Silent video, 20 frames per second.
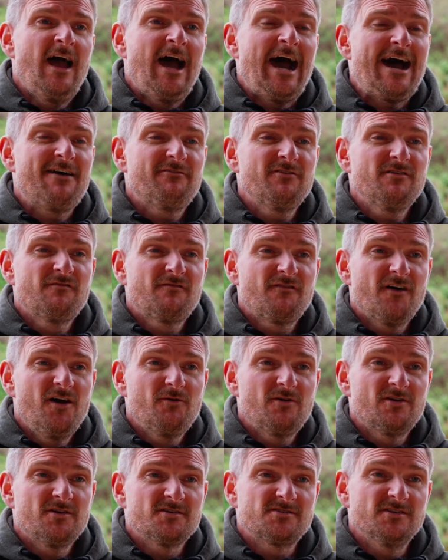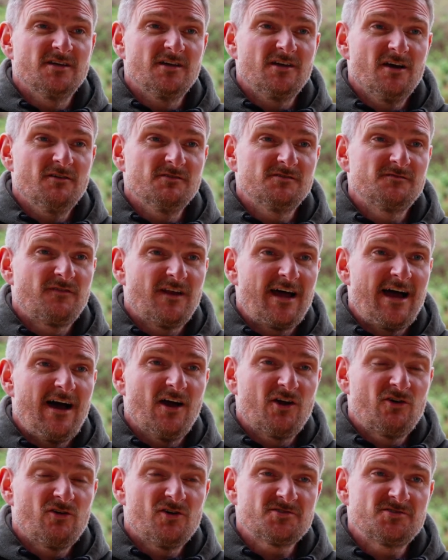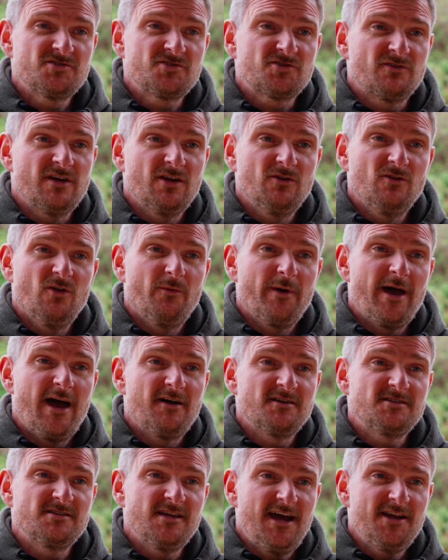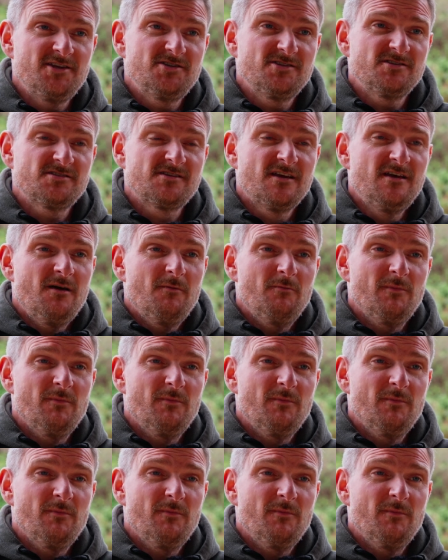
Having focus that goes flat across the screen all the way out to the edges